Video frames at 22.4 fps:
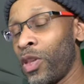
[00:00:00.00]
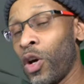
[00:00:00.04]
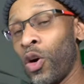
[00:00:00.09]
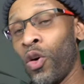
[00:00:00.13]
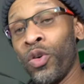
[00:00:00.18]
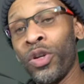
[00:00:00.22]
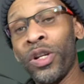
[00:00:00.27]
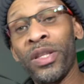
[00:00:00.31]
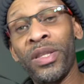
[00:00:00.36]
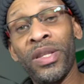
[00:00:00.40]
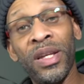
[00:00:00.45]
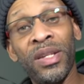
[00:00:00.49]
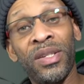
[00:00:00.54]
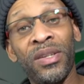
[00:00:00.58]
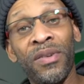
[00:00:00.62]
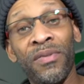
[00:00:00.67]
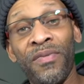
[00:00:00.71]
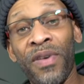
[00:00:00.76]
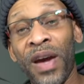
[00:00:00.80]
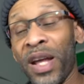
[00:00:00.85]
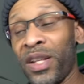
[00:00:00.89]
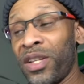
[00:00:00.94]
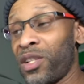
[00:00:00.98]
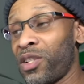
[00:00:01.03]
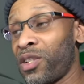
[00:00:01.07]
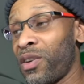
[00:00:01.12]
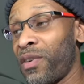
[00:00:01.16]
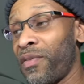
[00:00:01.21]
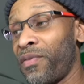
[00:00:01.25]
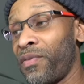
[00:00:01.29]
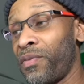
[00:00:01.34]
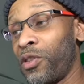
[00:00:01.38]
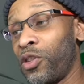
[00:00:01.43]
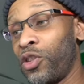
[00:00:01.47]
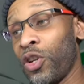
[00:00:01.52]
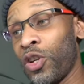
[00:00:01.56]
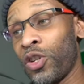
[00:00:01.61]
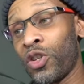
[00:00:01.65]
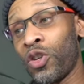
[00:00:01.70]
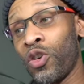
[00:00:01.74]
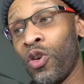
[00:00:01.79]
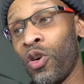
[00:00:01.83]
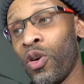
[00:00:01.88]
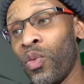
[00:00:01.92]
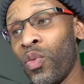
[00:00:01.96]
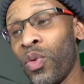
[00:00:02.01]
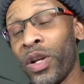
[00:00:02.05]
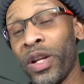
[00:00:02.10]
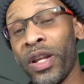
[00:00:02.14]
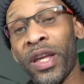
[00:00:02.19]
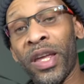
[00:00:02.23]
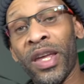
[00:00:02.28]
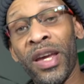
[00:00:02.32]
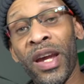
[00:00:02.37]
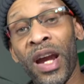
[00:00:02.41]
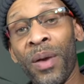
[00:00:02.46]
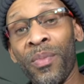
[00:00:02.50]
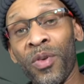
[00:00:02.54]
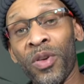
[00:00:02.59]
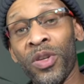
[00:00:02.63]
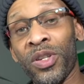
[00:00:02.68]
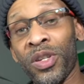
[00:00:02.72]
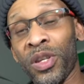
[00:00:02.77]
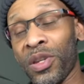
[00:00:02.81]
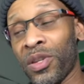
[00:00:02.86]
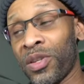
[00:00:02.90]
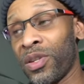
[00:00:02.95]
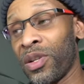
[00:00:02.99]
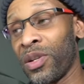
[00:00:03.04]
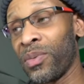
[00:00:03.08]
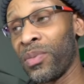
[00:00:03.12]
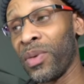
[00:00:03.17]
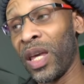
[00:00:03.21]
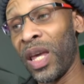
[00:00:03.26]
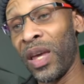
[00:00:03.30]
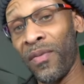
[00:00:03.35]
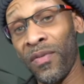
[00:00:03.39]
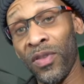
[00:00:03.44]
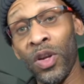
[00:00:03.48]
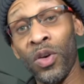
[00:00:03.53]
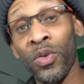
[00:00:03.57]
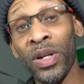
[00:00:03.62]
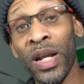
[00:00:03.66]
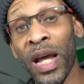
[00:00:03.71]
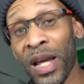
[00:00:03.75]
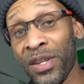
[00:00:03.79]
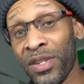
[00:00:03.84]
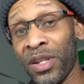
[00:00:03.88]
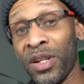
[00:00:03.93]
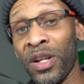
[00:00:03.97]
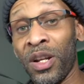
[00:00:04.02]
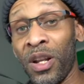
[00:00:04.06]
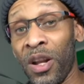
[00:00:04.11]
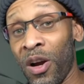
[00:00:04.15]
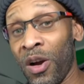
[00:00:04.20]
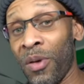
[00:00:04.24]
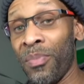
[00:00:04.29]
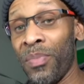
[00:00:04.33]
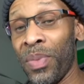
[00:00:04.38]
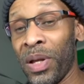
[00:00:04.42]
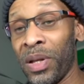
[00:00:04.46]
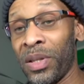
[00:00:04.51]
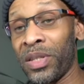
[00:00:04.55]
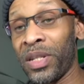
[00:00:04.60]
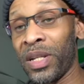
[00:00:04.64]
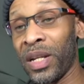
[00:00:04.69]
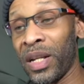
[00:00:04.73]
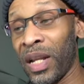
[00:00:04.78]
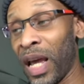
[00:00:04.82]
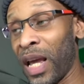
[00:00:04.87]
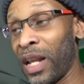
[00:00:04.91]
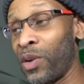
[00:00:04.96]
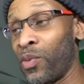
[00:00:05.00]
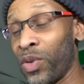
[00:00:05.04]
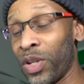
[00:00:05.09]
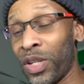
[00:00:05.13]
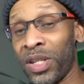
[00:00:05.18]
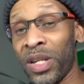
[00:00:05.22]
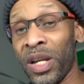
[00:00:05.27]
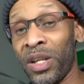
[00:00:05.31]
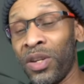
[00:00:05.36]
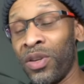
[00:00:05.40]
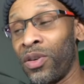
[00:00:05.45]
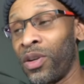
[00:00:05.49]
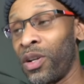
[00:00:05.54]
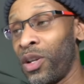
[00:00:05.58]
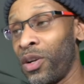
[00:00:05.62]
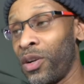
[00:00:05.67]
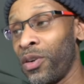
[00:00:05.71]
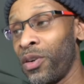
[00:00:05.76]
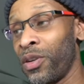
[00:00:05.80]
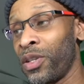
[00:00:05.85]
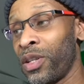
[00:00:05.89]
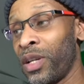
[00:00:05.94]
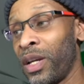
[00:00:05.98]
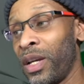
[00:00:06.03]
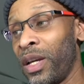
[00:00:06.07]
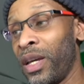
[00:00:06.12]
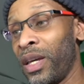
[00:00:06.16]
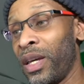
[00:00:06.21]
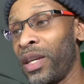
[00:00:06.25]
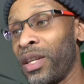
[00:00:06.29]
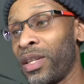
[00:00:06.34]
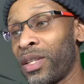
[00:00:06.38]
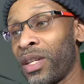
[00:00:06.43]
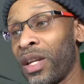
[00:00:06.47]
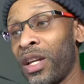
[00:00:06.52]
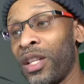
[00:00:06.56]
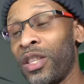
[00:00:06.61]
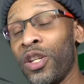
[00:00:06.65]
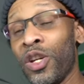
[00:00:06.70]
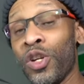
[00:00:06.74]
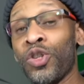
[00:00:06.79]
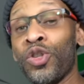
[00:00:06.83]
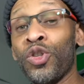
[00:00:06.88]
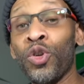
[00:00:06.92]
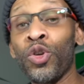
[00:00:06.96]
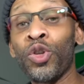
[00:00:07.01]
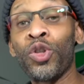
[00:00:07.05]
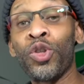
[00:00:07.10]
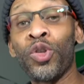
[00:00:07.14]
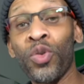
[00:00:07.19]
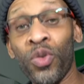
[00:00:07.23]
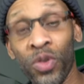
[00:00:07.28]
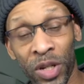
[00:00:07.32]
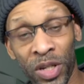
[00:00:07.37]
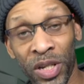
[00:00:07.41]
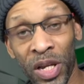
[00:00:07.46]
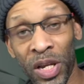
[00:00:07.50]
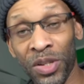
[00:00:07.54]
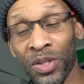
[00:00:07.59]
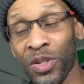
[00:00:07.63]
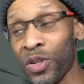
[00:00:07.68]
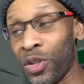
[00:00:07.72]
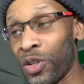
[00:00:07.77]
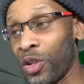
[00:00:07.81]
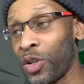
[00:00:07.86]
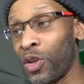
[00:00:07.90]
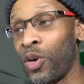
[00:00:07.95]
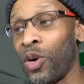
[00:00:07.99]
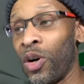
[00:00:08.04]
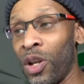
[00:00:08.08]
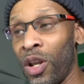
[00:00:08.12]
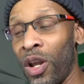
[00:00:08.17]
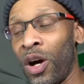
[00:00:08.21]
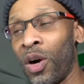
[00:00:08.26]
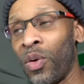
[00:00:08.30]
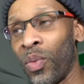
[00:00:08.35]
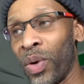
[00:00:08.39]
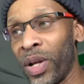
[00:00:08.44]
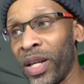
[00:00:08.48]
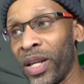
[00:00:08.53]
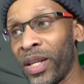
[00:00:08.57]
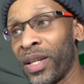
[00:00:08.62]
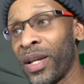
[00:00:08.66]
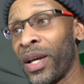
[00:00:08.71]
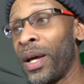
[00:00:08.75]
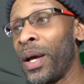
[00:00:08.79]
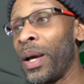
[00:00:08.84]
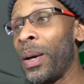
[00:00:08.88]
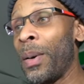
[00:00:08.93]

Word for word: The only disadvantages of just going with the camera system, even though it has an alarm built in and it will send you an alert, is there's no door sensors to go along with it.